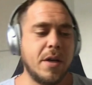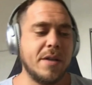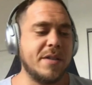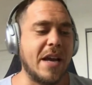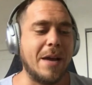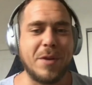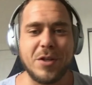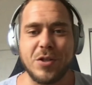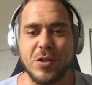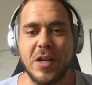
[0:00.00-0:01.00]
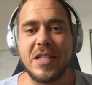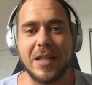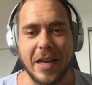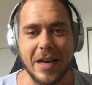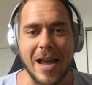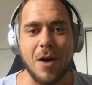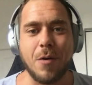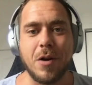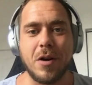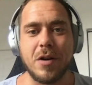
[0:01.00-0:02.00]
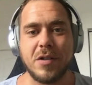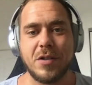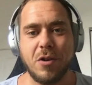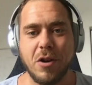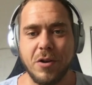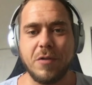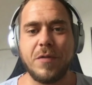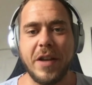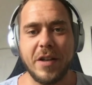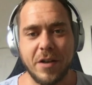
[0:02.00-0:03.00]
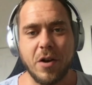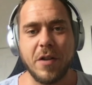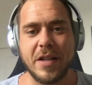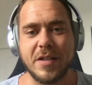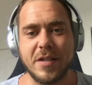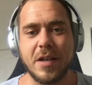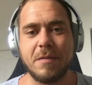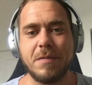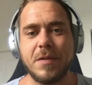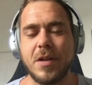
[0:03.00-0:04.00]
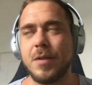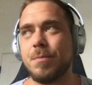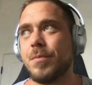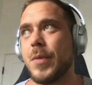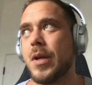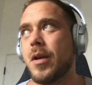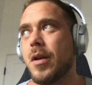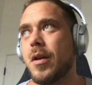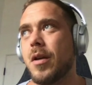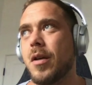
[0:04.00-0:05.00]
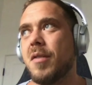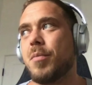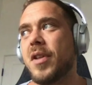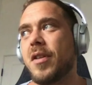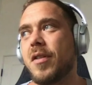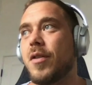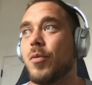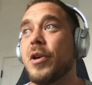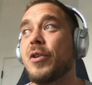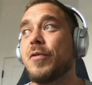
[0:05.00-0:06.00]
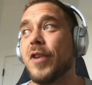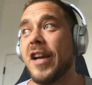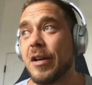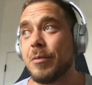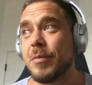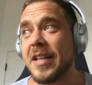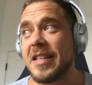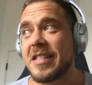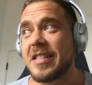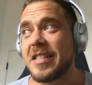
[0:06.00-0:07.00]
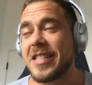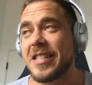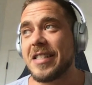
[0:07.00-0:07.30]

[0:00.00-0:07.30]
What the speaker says: time constrained to 8 hours and you're on your feet and all that stuff, but the real freedom is,